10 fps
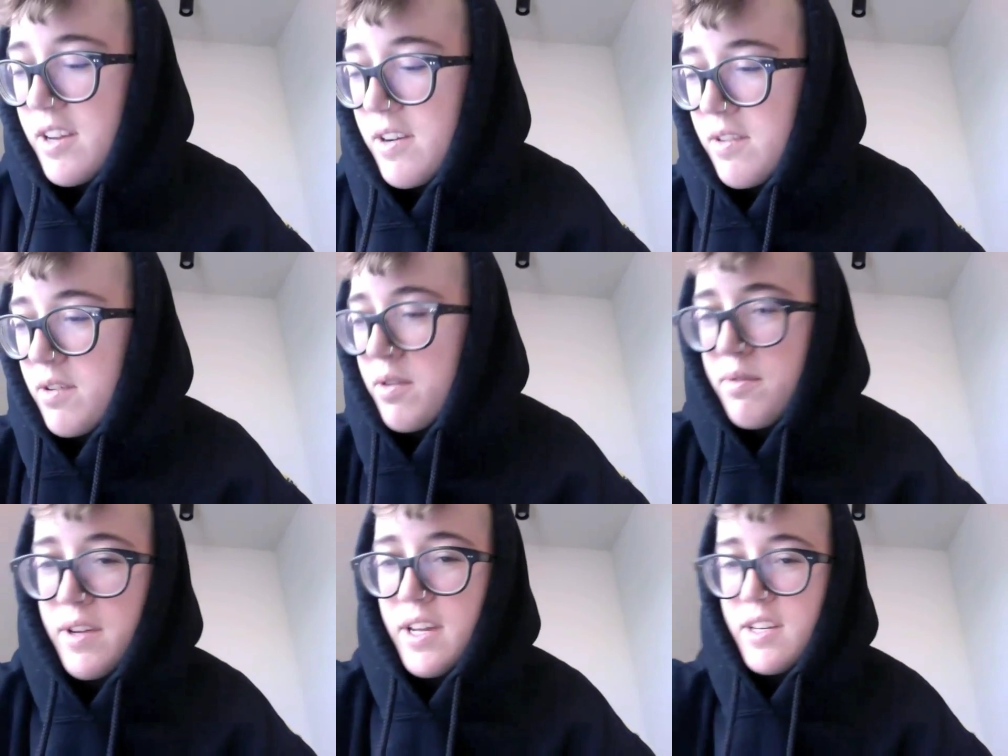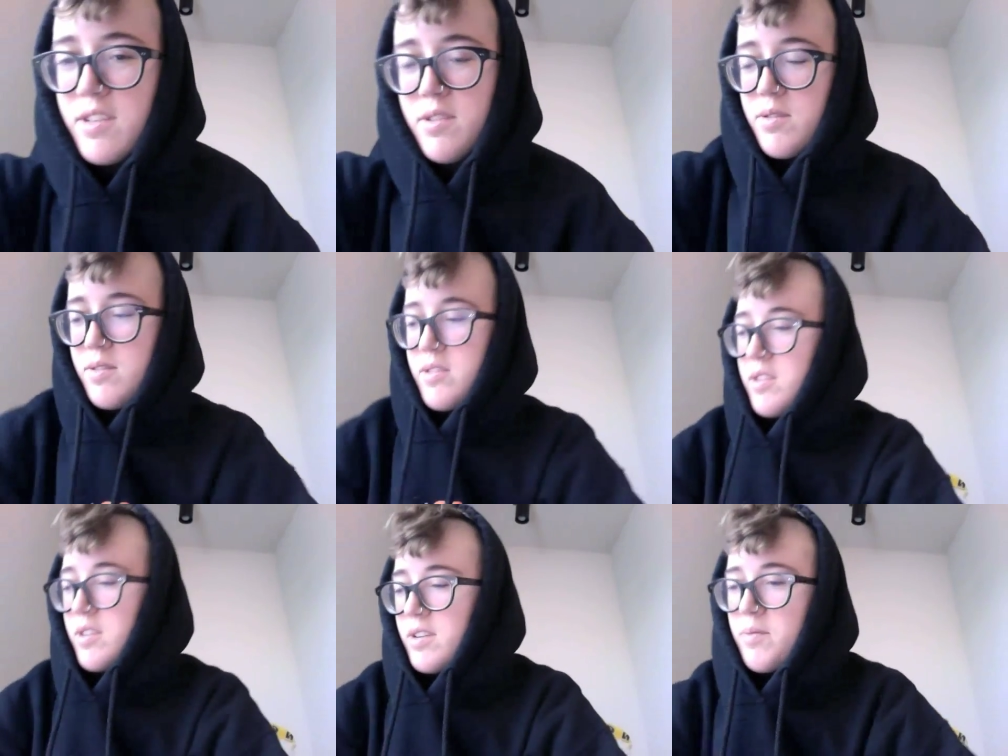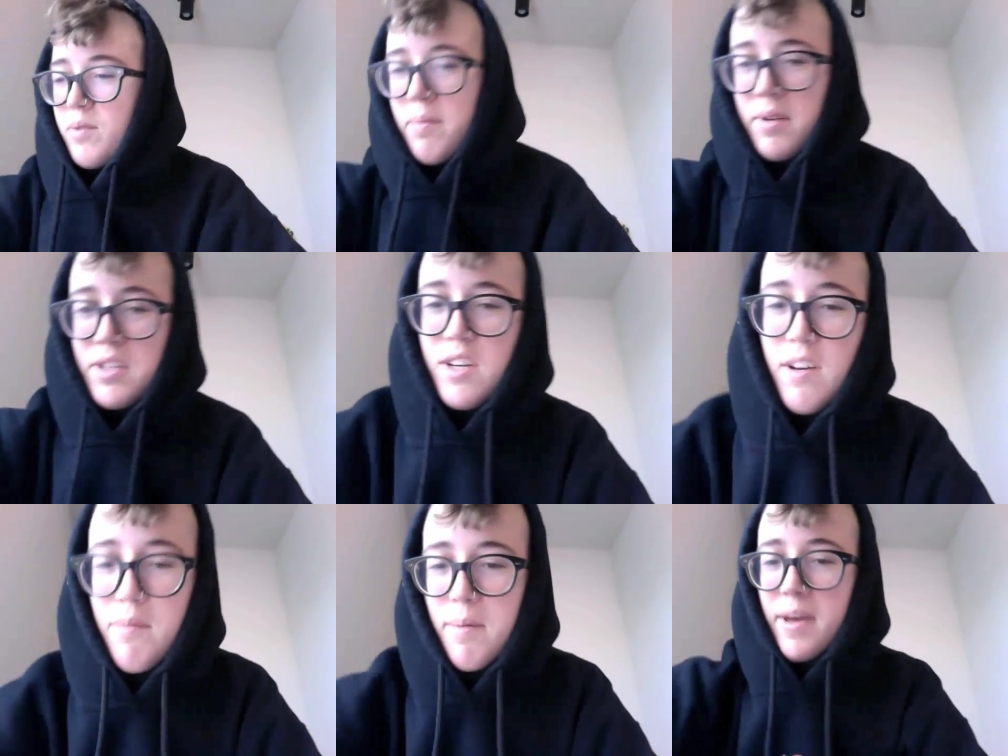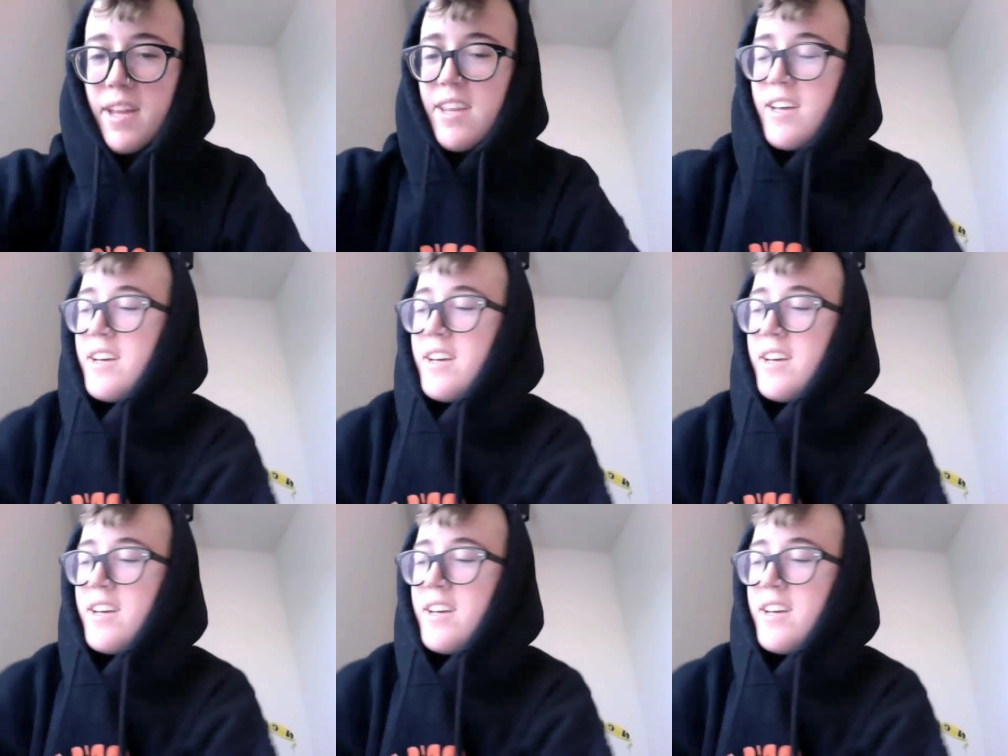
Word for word: I don't know if it had to do. Sorry, I'm wiping shit off my bed.